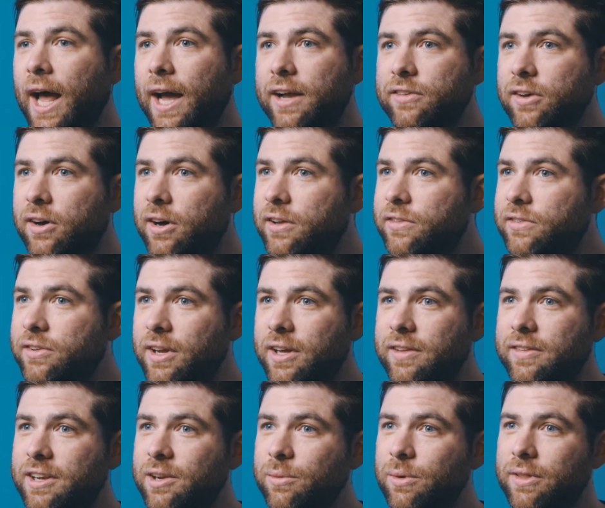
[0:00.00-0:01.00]
Act Arts, and I
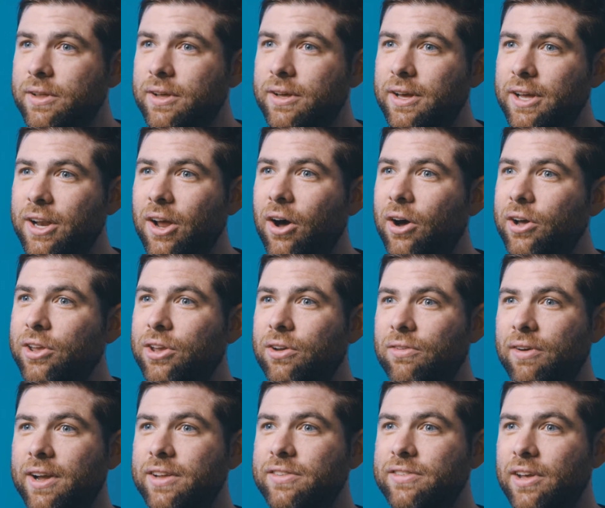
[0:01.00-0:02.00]
did it with an art
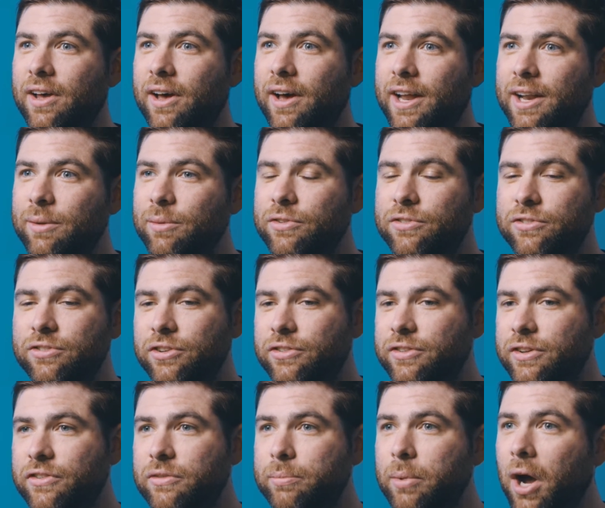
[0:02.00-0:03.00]
curator, and it was just
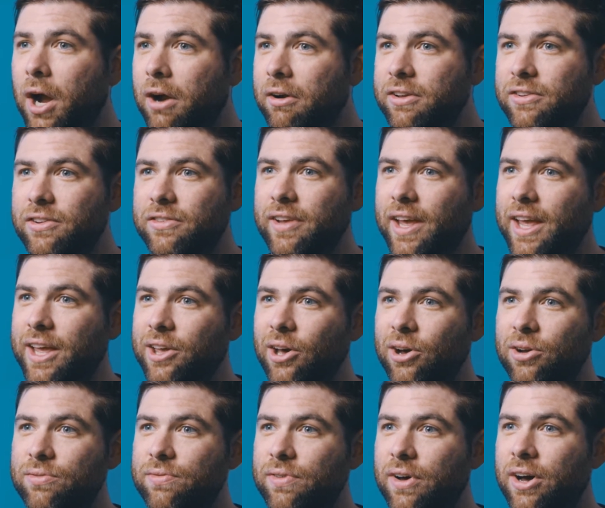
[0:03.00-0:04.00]
inspiring to take
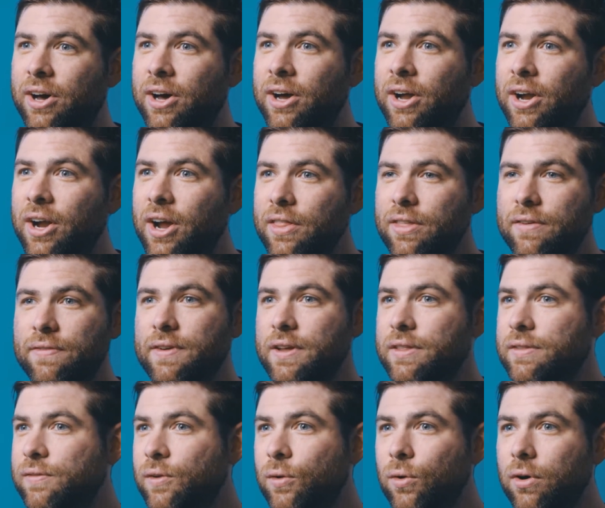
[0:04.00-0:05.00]
over the
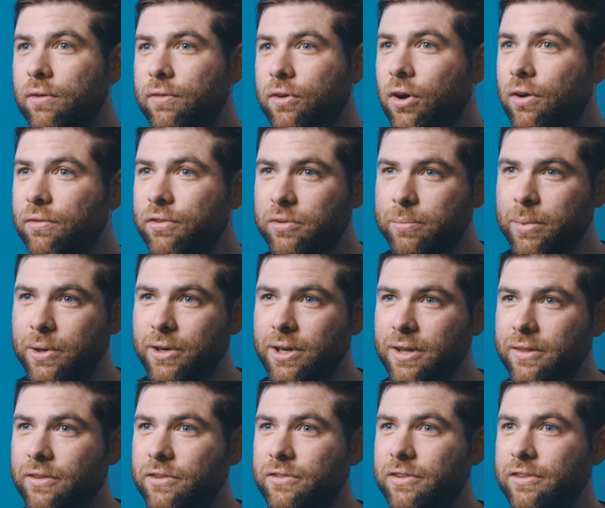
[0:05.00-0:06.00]
5th floor of an office building
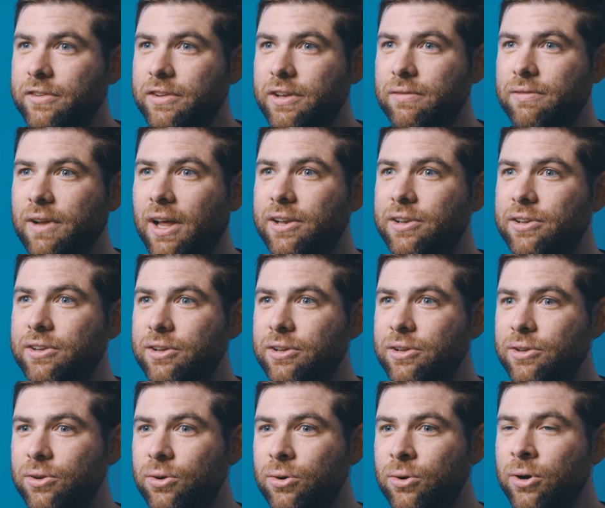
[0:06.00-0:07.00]
in the City
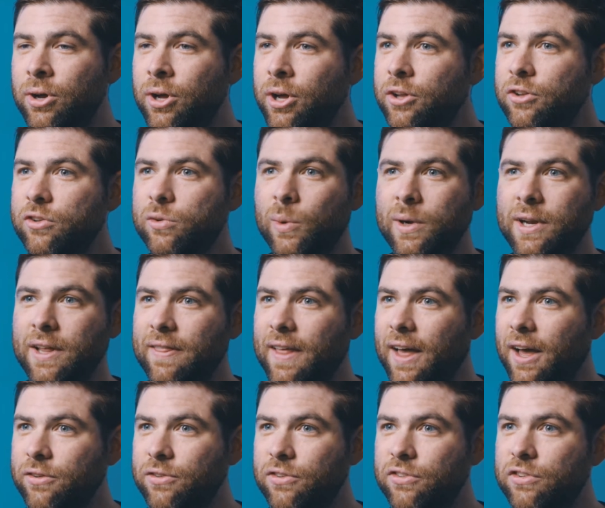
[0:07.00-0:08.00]
London, or
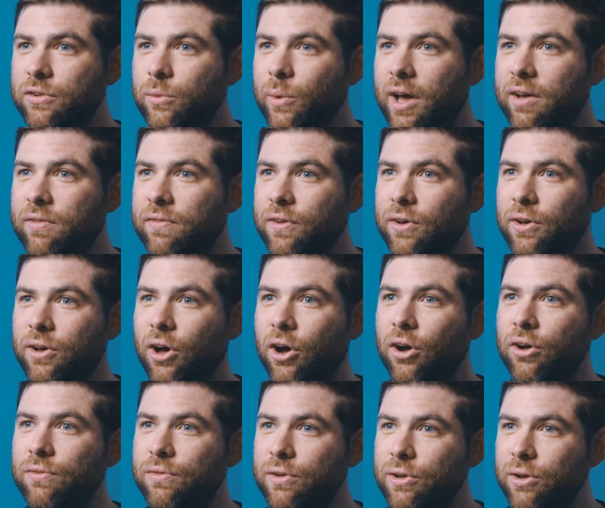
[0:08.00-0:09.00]
20,000 square foot
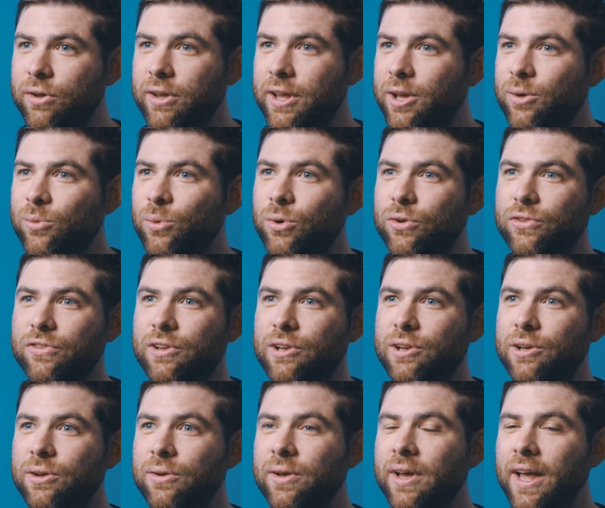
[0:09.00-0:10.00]
overlooking
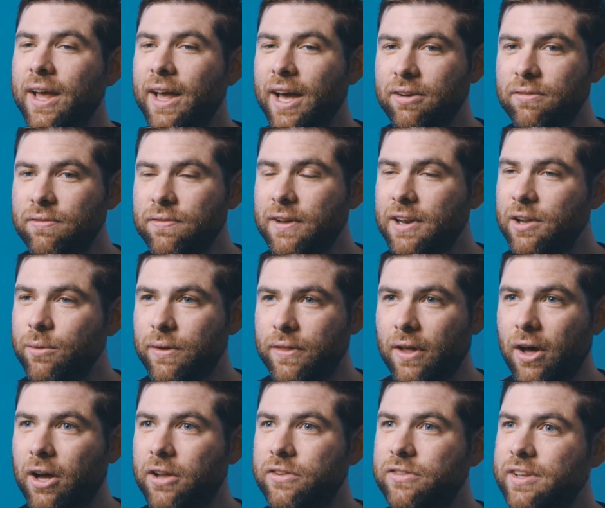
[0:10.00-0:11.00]
Waterloo, and fill it with
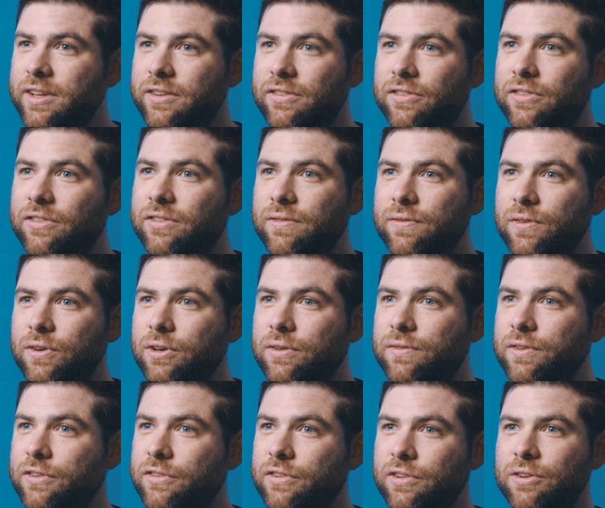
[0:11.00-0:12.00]
artists for
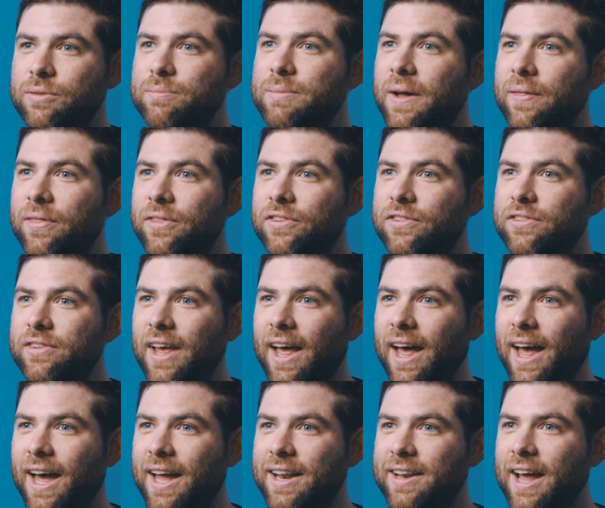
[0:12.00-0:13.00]
2 months
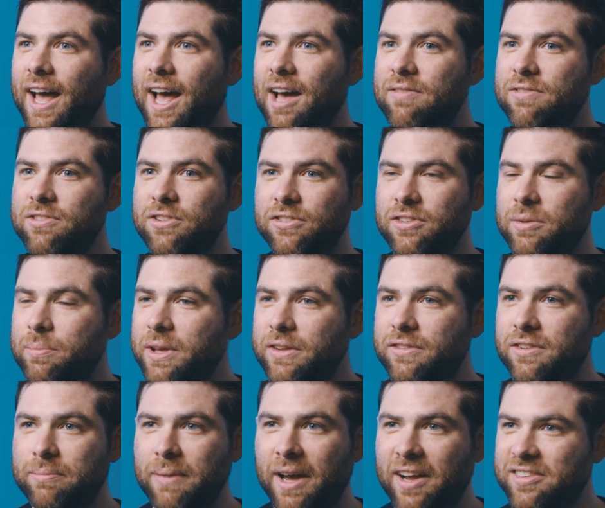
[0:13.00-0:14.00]
and have just a
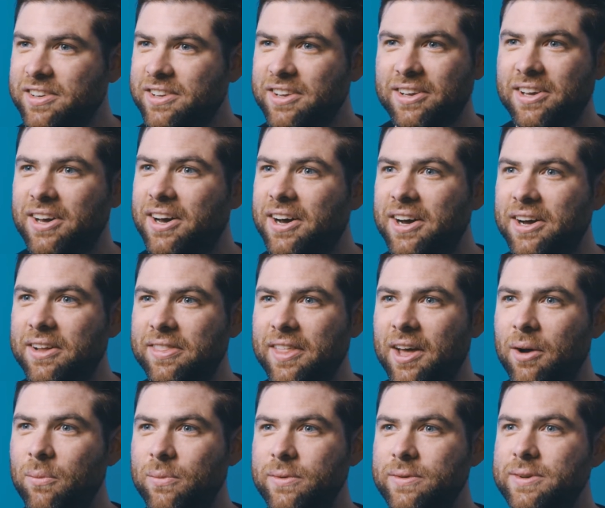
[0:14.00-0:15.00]
piece of magic occur
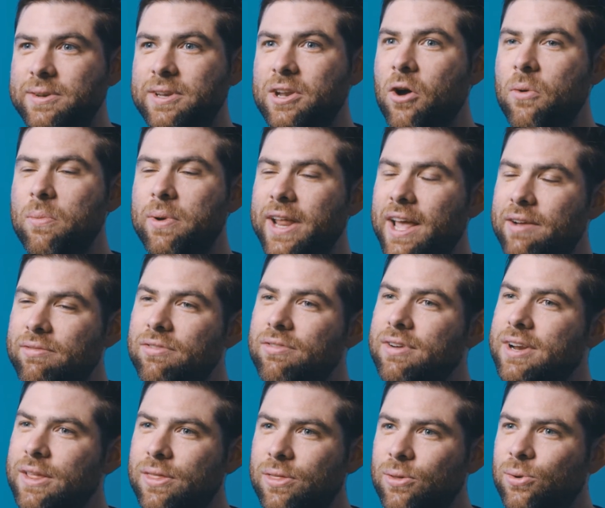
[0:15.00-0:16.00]
that nobody ever
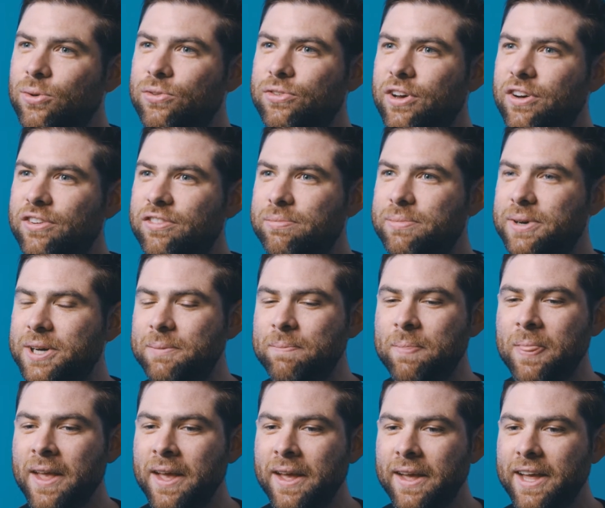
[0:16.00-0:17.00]
really thought of. But
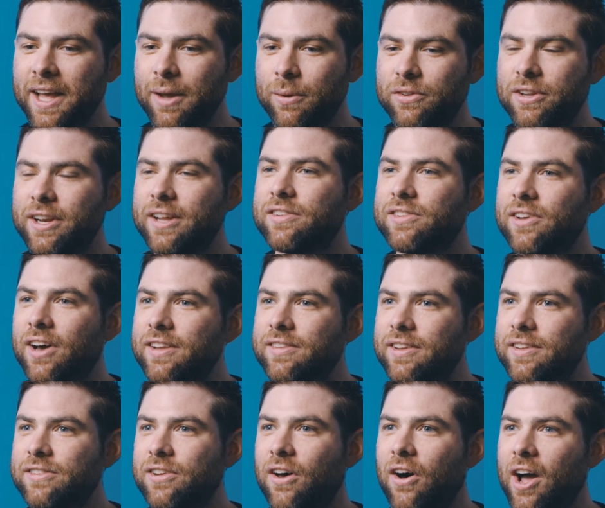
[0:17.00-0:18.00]
it was an
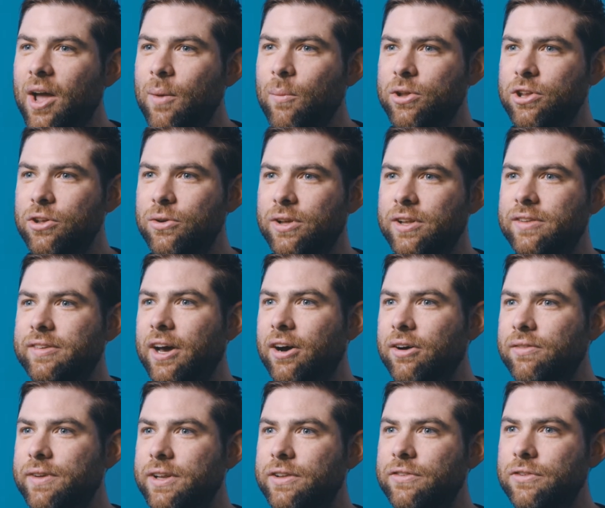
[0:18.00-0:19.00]
exciting time when you could
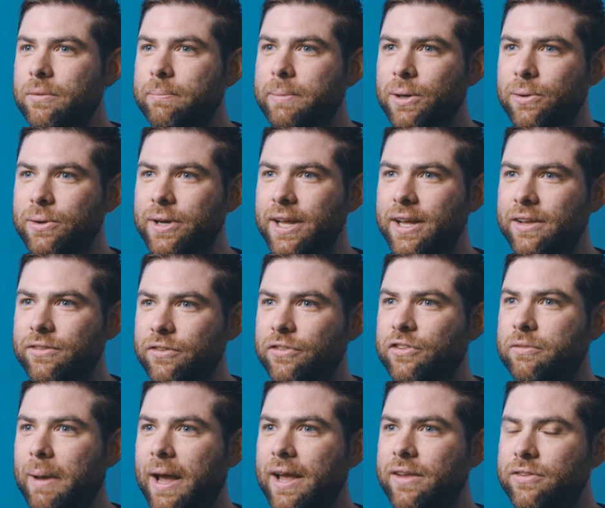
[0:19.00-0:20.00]
delve into buildings and
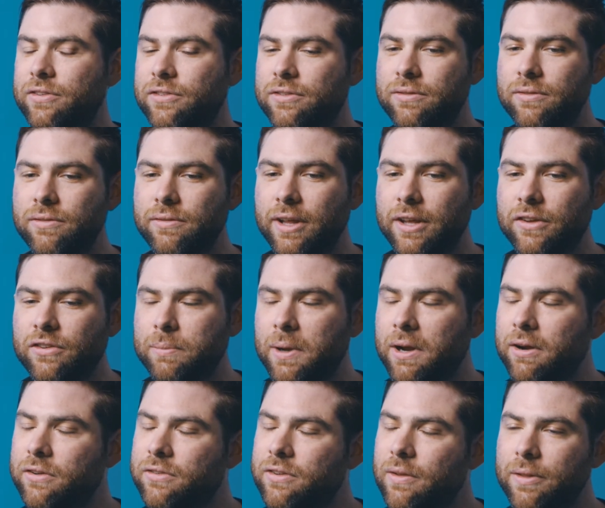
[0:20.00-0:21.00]
spaces and
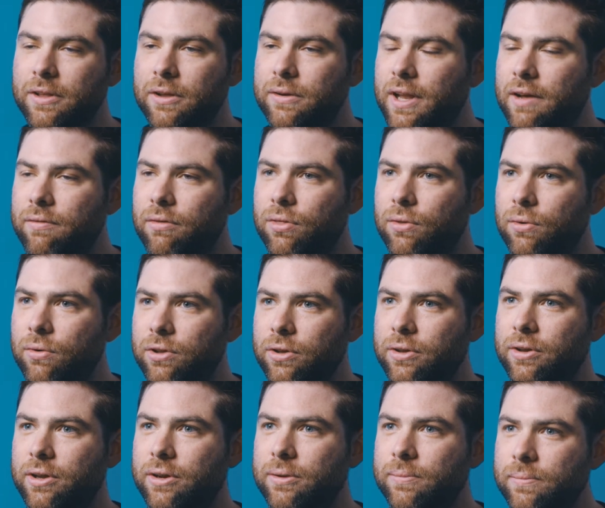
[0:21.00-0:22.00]
experience something you never thought you
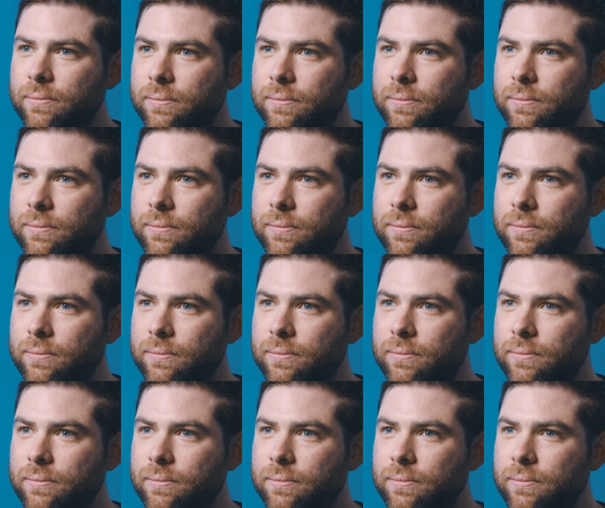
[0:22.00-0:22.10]
could.